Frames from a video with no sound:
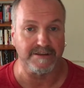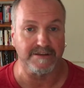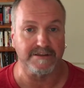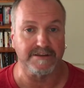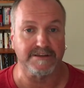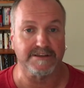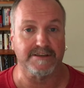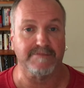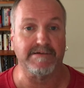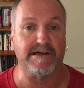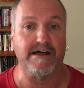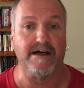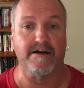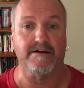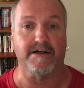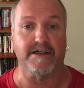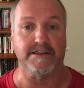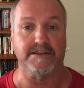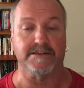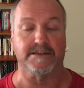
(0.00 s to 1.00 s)
the
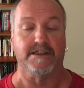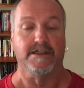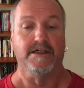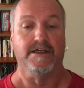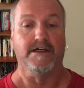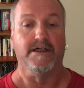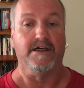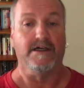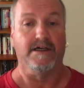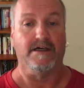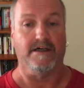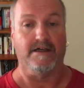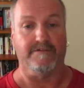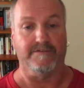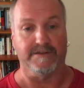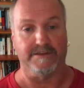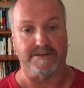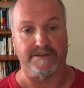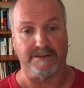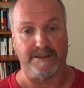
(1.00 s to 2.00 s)
similarities of
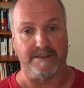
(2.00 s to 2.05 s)
us,